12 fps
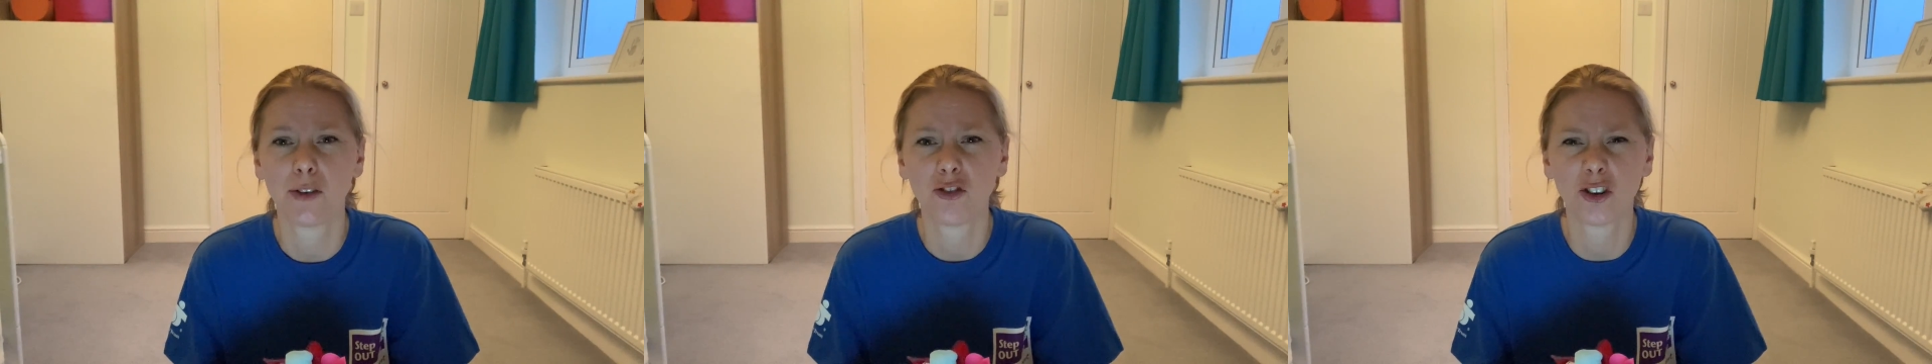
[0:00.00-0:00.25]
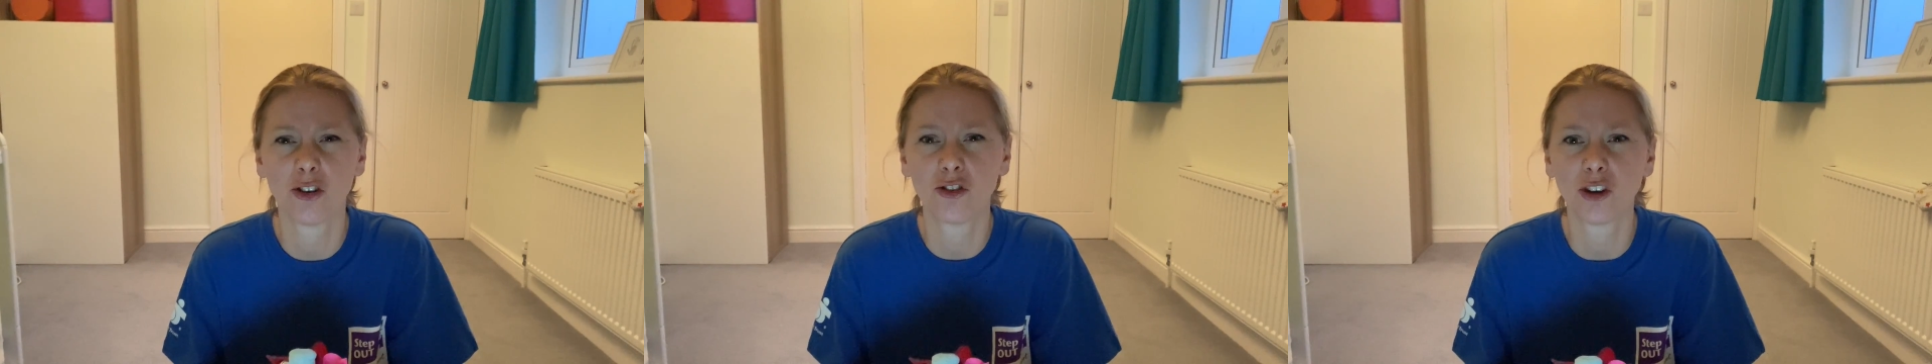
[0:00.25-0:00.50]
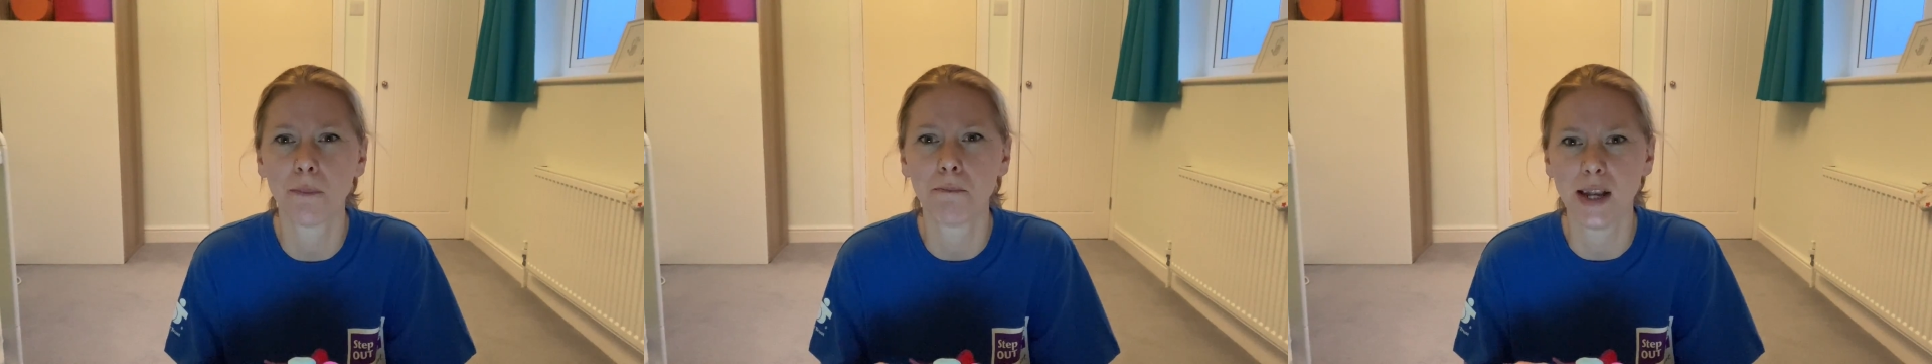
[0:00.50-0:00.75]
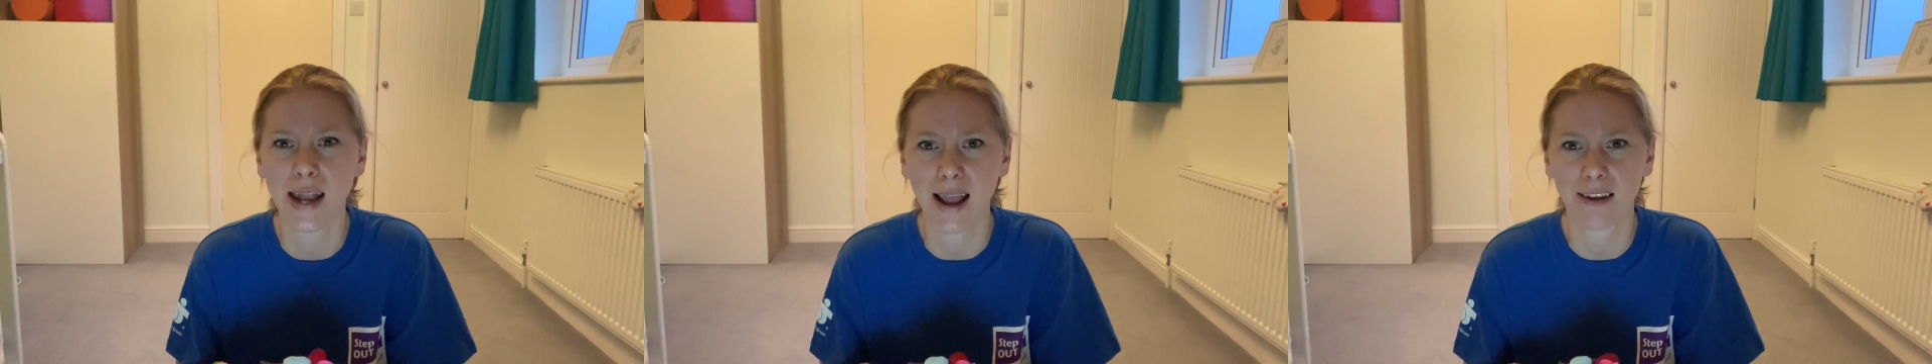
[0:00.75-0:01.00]
Just jump
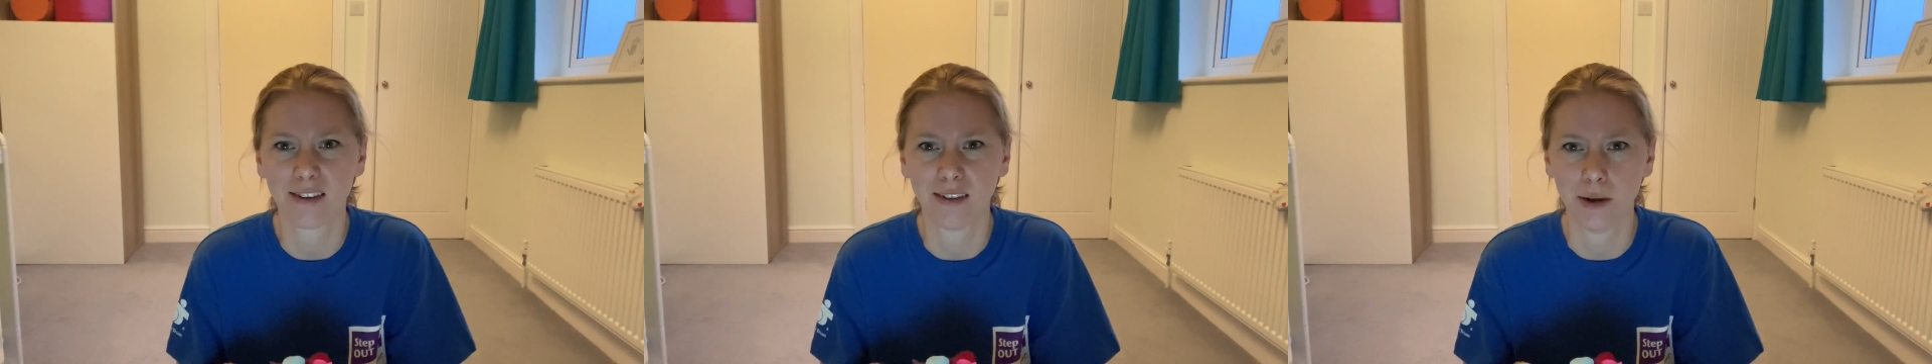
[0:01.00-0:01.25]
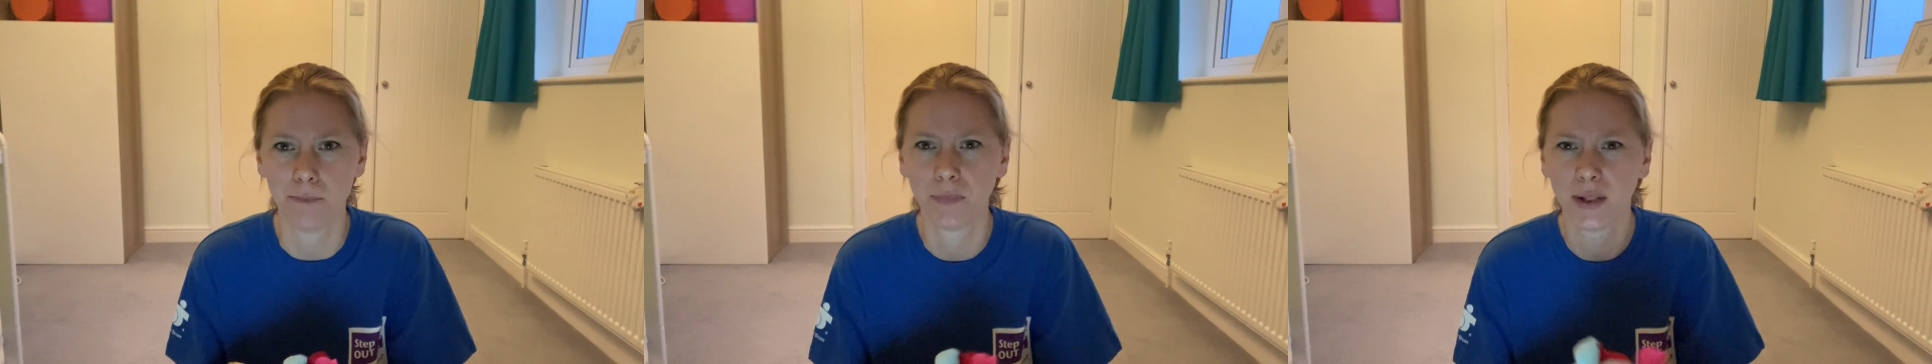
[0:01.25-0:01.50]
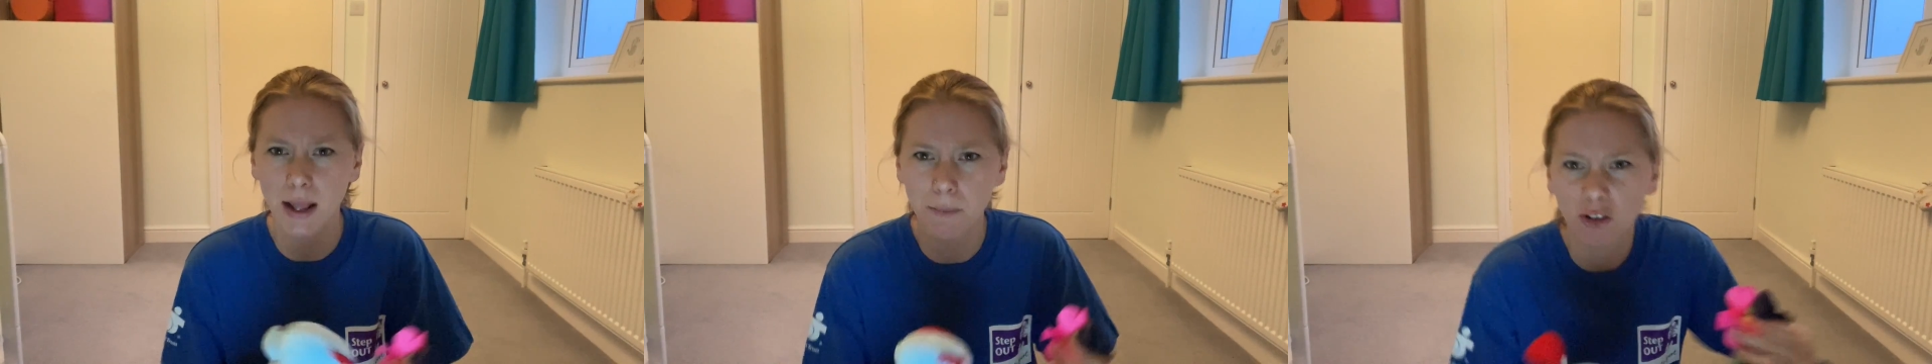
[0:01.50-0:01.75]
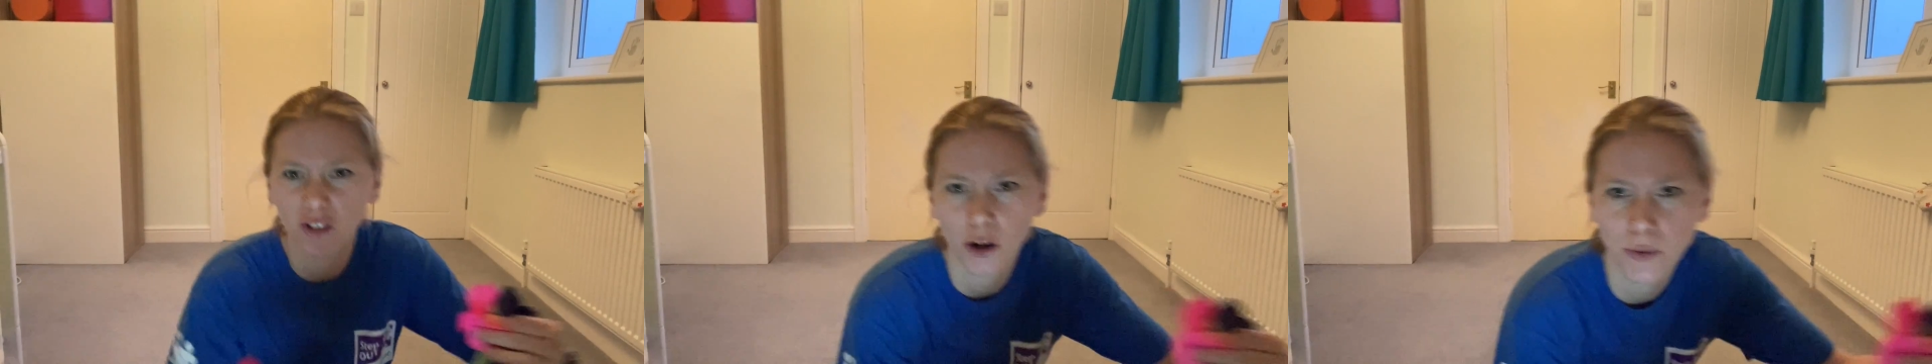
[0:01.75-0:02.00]
next to them. Let
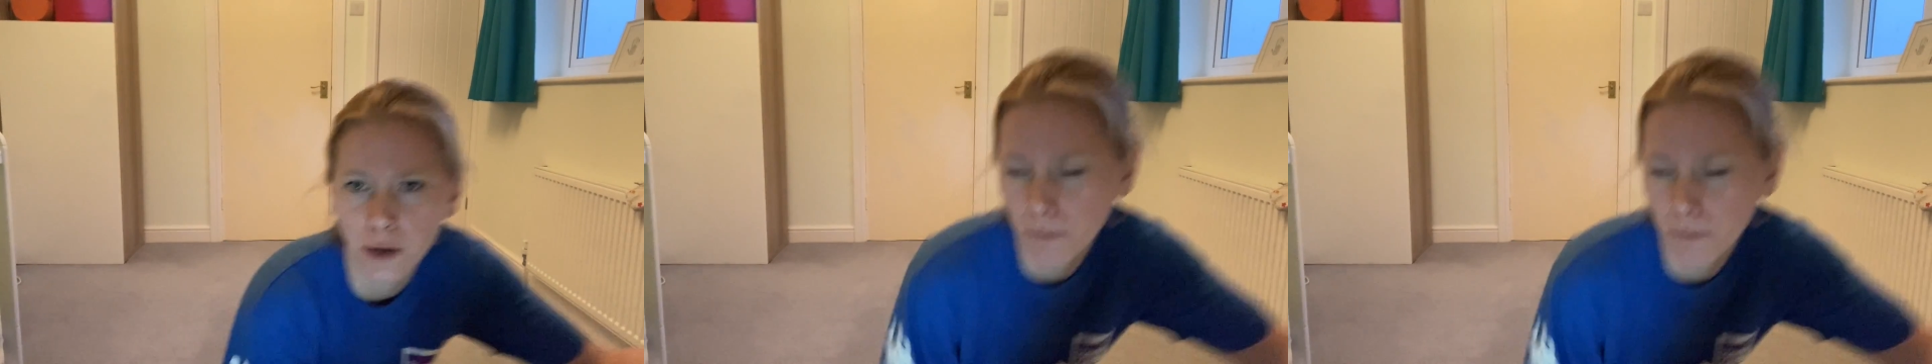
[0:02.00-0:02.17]
me show you.